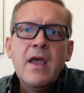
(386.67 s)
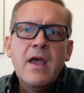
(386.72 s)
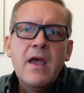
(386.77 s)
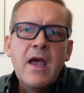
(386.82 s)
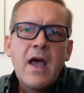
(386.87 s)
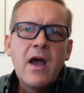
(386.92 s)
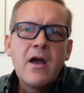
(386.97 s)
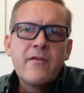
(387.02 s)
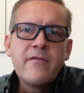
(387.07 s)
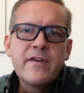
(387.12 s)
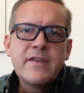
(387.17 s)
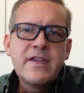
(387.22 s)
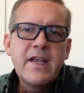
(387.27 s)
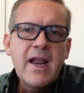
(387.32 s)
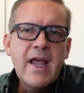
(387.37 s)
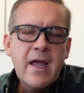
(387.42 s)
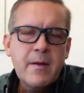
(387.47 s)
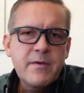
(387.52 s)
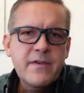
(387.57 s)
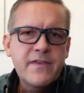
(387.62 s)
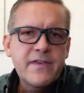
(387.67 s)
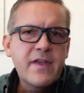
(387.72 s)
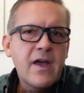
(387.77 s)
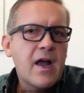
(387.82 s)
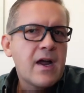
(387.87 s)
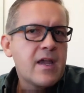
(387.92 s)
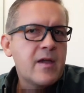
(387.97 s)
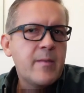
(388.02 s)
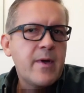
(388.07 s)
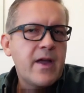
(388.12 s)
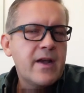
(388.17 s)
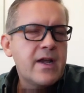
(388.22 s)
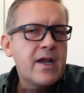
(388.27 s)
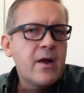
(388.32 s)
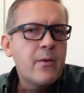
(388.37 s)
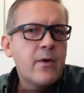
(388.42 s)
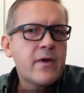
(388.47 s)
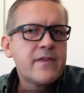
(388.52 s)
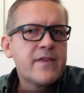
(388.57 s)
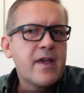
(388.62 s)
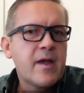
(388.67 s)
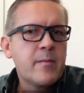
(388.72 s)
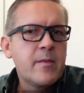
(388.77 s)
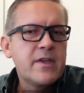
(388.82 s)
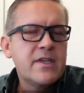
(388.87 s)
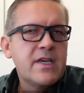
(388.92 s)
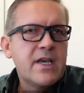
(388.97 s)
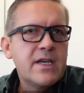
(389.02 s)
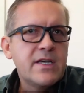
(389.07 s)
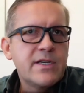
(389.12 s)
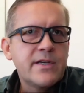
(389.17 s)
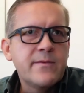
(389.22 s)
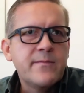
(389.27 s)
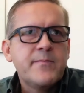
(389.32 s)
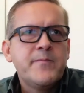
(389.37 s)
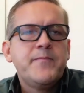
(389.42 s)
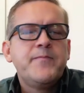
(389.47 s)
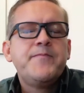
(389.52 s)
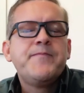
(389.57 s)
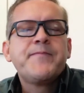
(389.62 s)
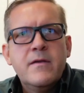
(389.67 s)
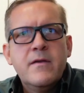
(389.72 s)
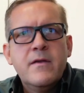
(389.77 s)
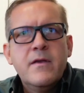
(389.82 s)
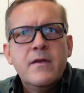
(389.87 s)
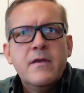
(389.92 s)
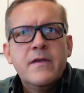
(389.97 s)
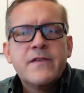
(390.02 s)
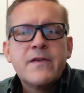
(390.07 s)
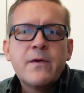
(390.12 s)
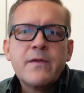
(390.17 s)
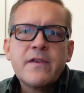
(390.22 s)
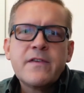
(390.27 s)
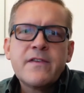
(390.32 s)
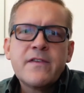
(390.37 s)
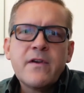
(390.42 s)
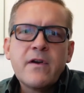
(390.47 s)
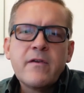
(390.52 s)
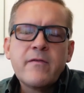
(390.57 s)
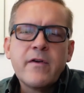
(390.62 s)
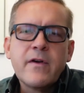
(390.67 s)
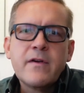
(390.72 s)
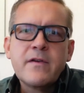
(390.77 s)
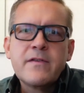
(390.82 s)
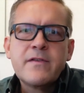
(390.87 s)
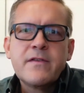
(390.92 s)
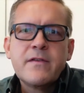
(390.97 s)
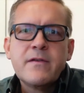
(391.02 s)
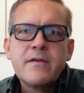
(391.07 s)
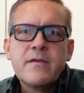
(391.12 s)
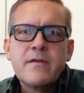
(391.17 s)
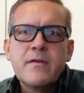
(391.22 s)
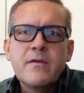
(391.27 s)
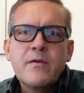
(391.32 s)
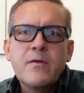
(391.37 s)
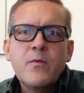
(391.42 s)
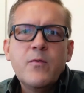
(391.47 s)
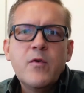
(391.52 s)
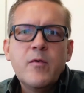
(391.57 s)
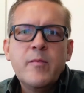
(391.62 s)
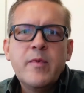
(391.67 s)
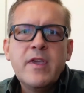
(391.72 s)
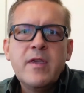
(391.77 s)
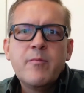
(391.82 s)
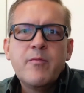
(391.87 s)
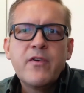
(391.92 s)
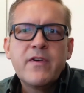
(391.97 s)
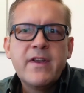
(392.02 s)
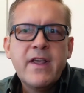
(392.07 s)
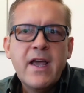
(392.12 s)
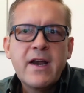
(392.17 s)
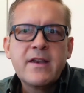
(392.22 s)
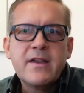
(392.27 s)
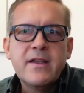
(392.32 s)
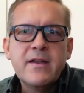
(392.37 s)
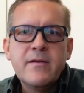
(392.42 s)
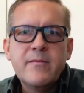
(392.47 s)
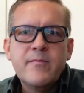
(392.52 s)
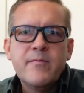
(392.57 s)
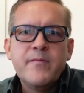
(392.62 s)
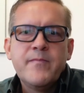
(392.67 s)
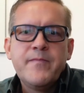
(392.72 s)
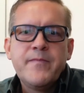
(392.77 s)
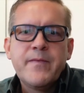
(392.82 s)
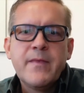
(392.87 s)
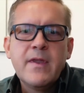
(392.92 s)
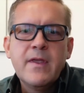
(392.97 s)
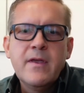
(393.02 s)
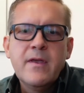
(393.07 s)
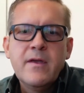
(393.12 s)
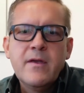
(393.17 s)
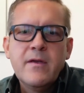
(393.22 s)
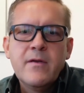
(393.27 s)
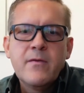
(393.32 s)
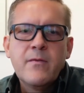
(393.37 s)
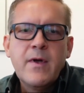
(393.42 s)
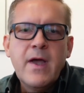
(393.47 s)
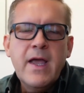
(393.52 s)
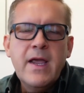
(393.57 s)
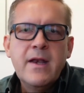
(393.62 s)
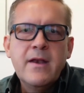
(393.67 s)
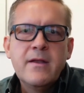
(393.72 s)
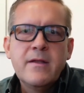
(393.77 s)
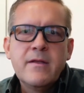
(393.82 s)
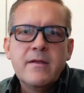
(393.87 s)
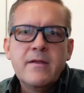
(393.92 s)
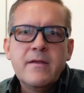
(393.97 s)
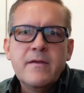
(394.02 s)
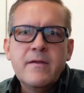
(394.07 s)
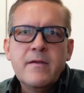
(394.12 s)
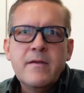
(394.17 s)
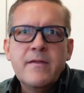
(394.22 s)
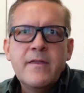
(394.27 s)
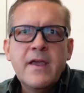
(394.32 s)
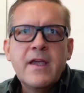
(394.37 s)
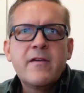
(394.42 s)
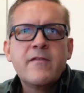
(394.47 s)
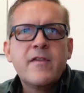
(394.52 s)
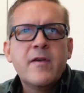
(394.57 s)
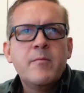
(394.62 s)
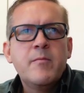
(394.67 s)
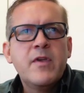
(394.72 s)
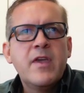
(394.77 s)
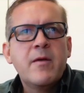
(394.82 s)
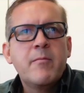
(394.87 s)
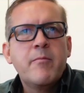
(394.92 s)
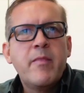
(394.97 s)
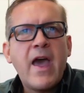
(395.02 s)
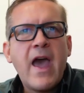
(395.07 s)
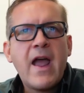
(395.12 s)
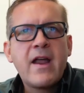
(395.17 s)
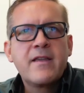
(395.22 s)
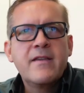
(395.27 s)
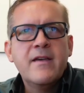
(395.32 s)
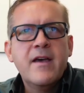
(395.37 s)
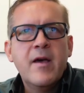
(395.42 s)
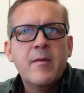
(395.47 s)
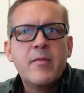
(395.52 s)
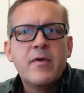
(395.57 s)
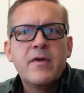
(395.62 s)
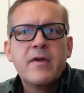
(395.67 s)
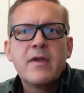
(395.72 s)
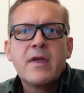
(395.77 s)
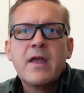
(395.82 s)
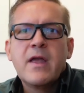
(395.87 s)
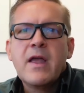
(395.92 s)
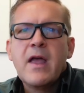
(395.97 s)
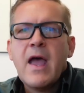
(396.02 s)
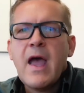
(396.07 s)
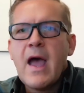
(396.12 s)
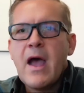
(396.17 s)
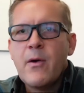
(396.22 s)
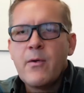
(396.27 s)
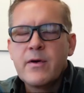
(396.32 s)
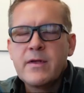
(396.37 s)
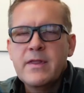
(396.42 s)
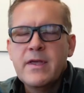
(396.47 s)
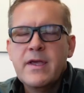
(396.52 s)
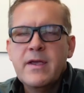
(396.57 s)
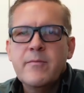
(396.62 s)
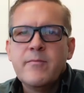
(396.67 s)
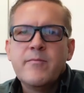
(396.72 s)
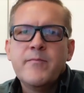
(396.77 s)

However, today I'm just talking about network segmentation. So the servers will be protected, right? Think of them being backed up hourly.